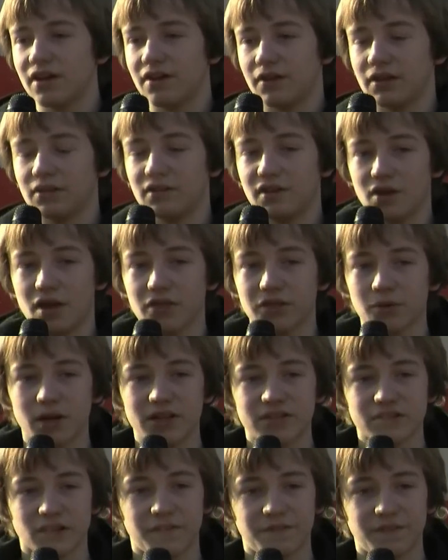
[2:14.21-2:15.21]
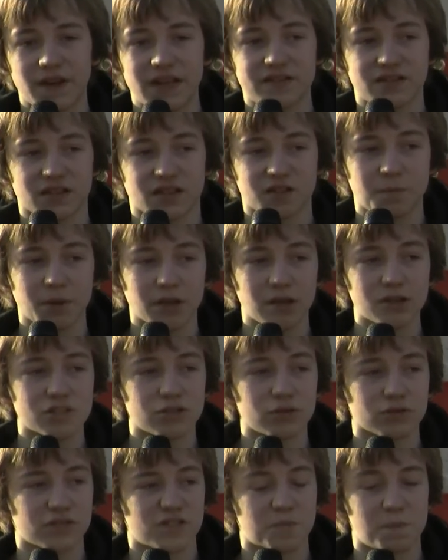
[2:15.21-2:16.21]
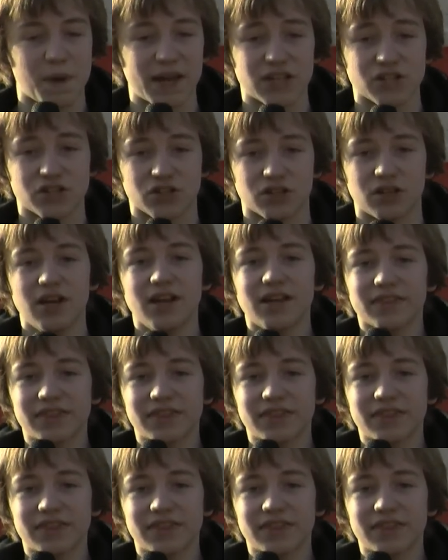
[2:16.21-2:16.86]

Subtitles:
and otherwise I face expulsion or suspension,